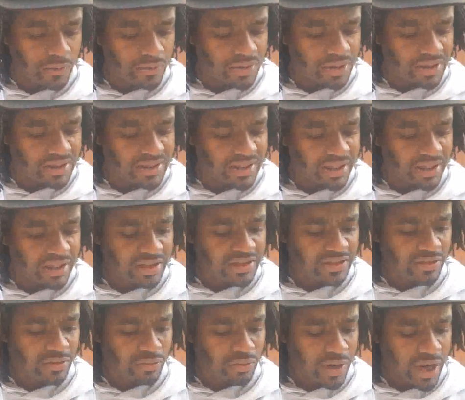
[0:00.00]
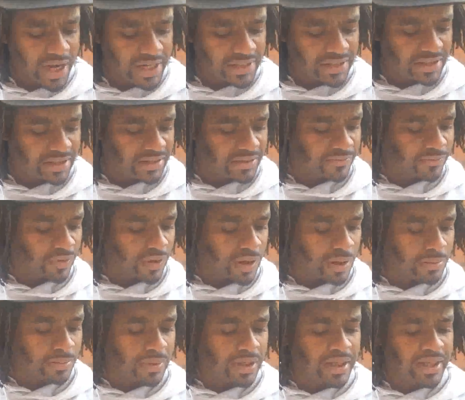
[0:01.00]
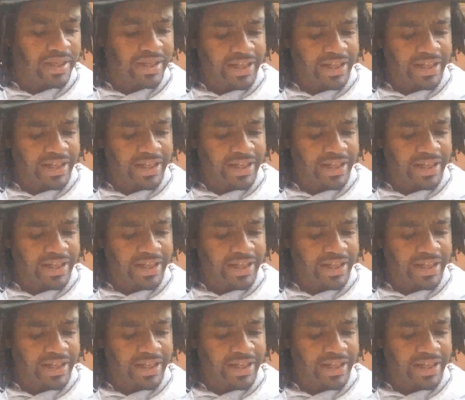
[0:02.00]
over the sons of the righteous from